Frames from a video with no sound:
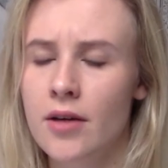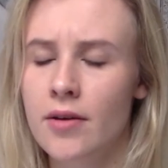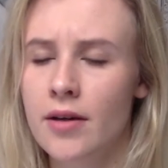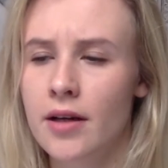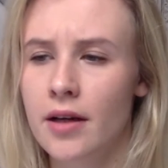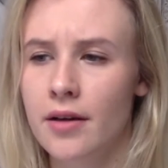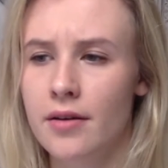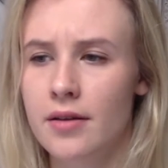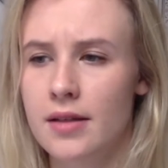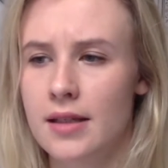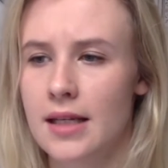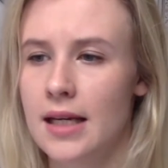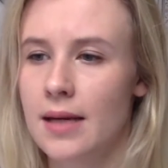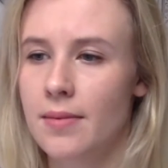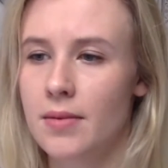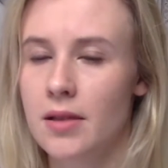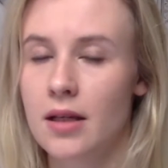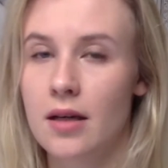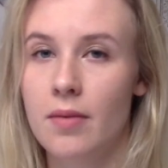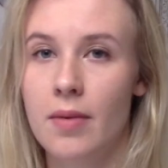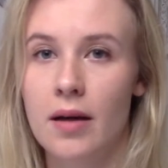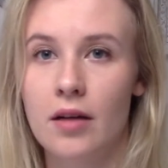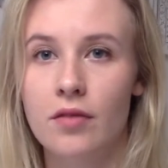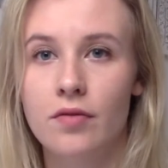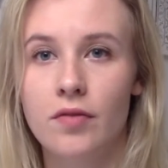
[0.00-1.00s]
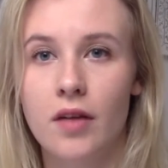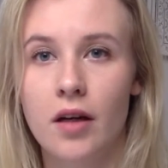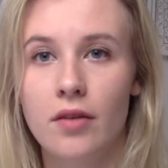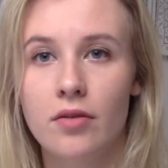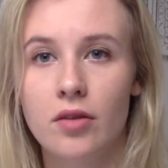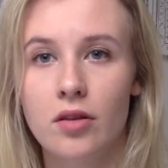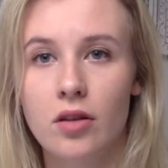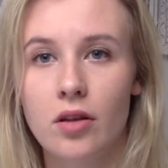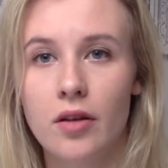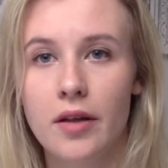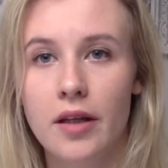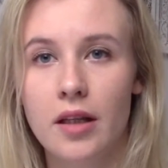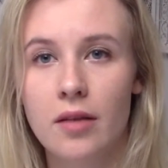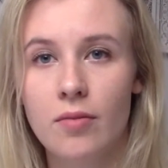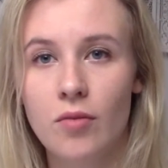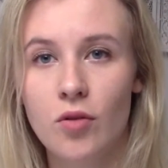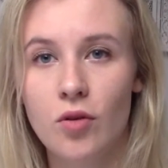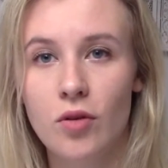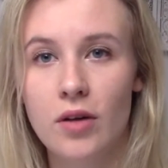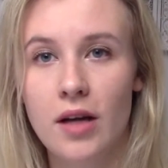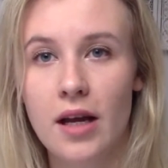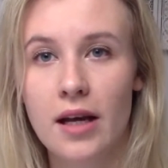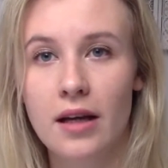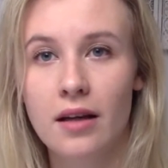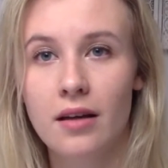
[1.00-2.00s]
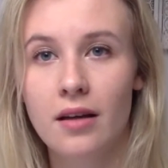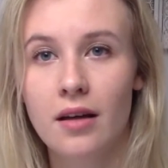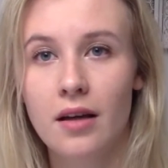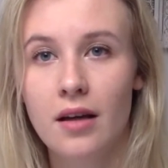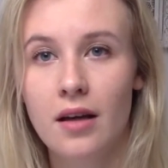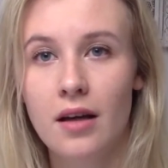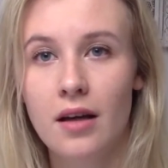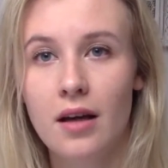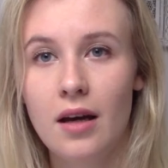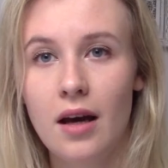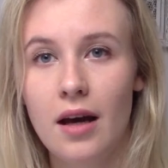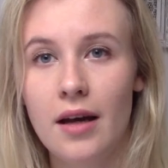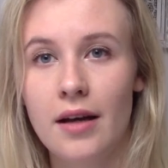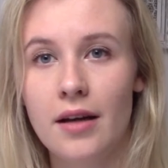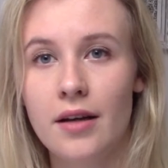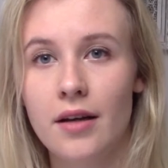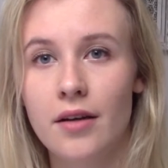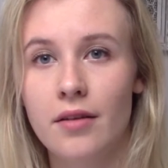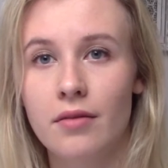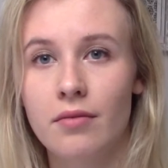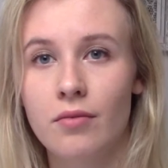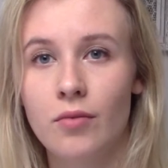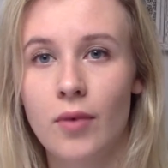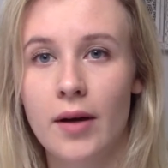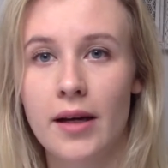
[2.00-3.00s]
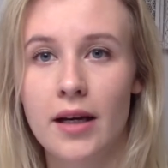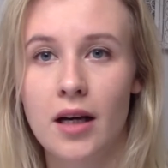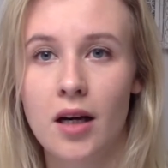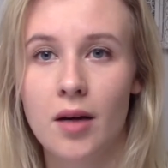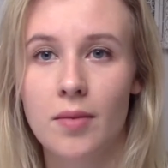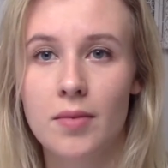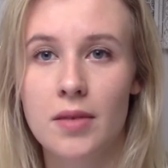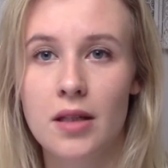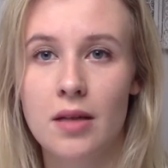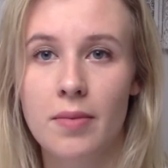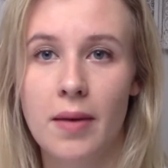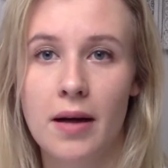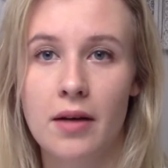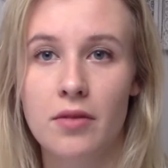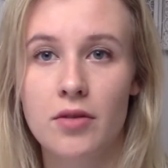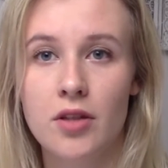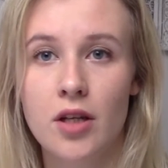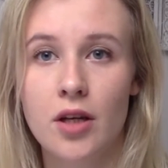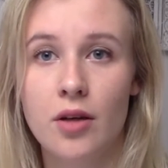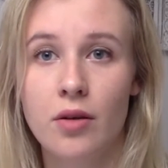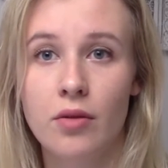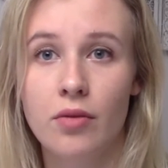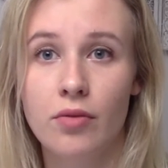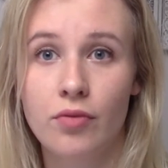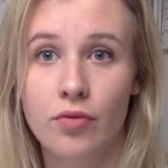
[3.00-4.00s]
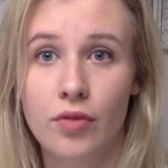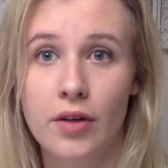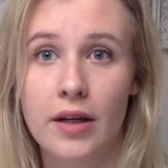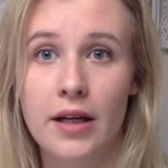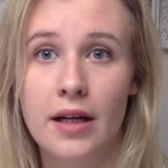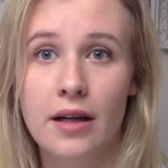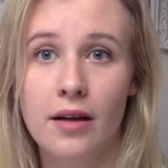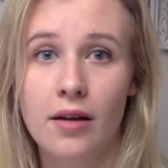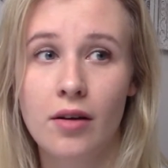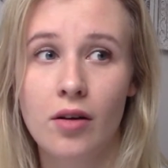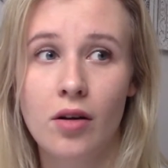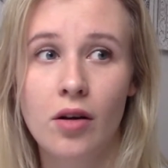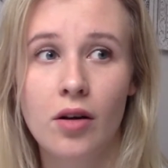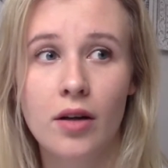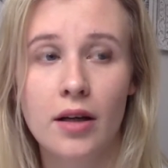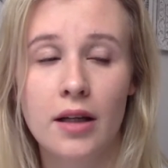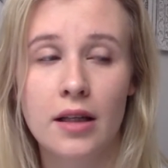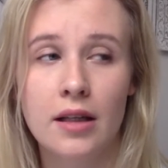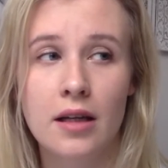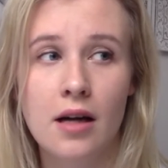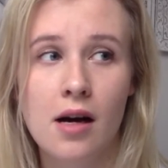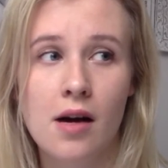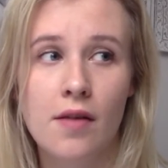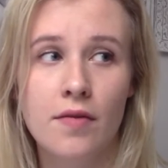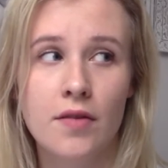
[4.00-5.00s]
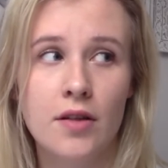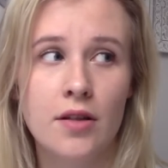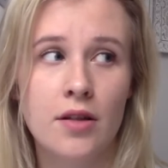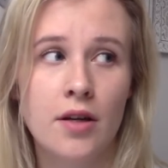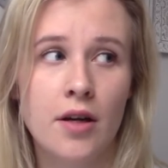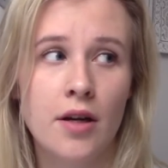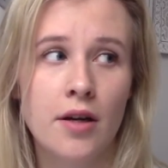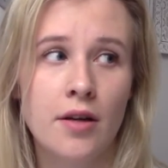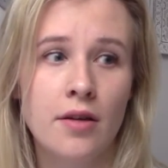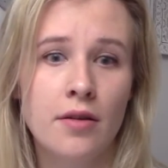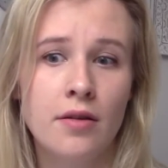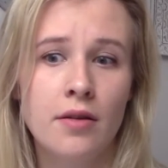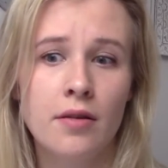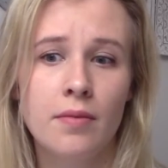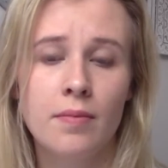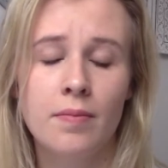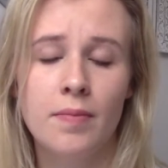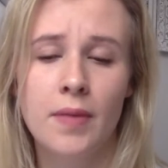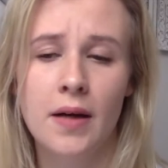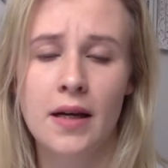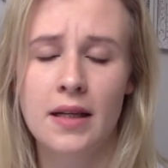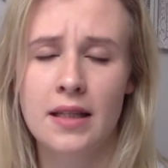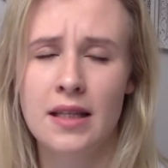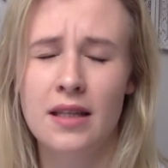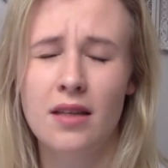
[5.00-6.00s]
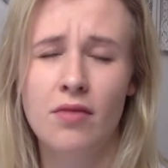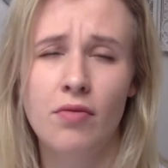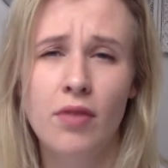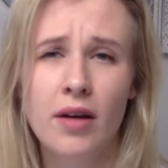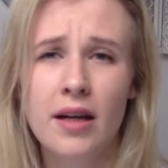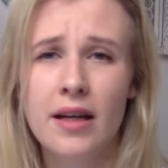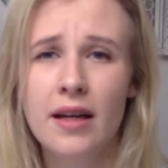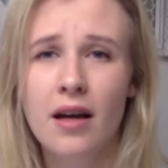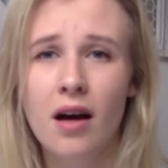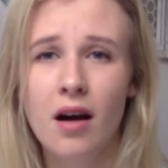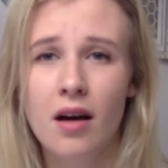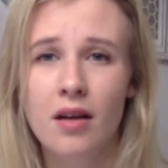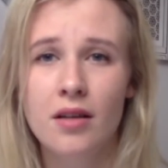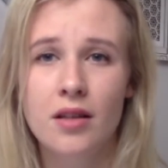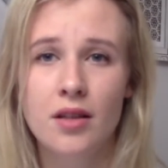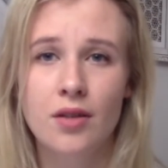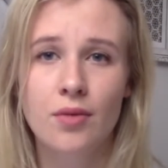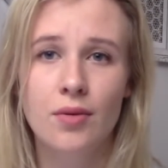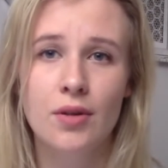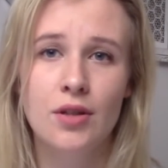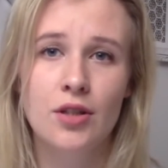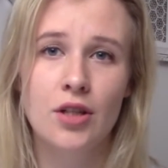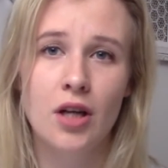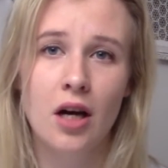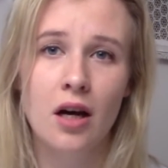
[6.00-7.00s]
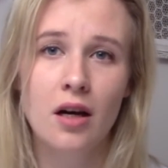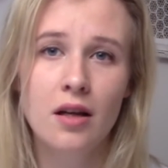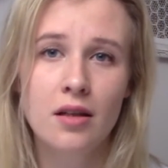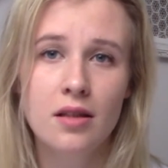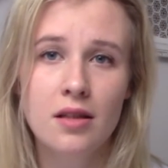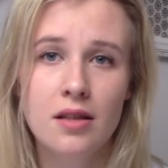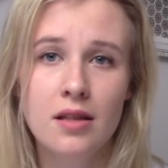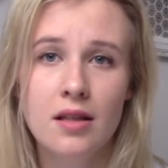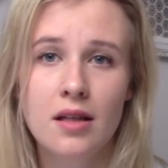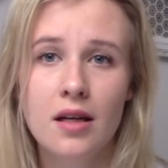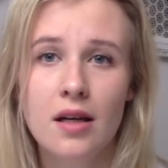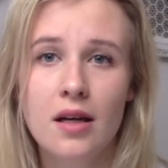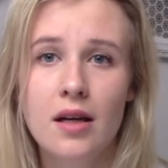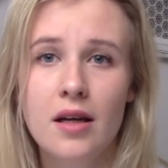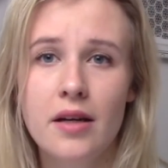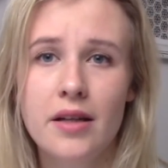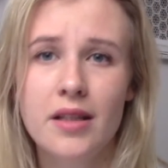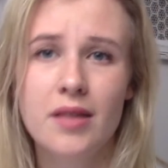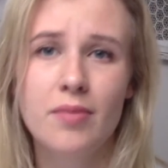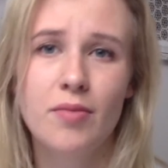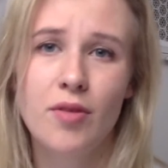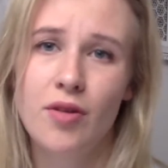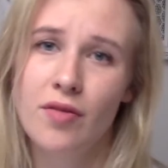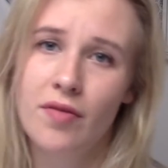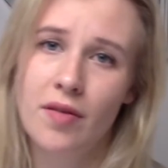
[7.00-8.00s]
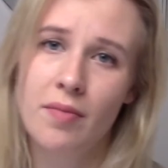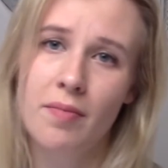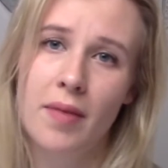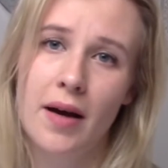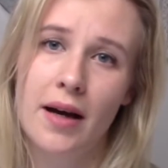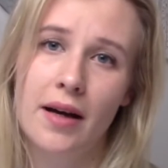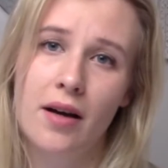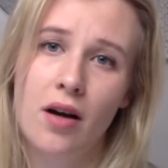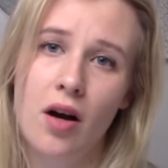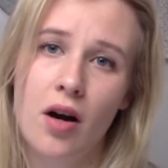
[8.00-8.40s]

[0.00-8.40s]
I don't sleep till about five o'clock in the morning and I don't wake up till about two or three o'clock in the afternoon because it's really hard to adjust to moving back